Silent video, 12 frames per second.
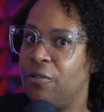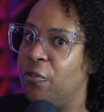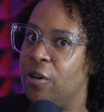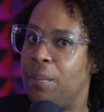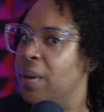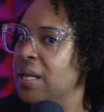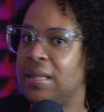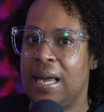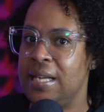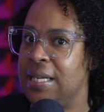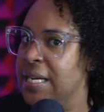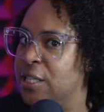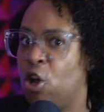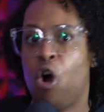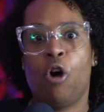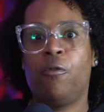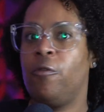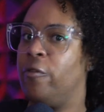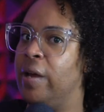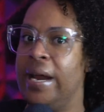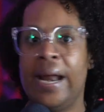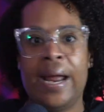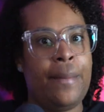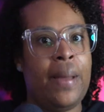for the month is off. It
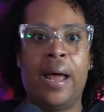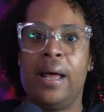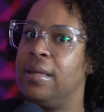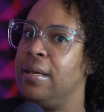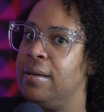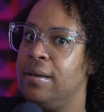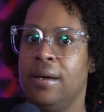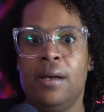ain't mathing.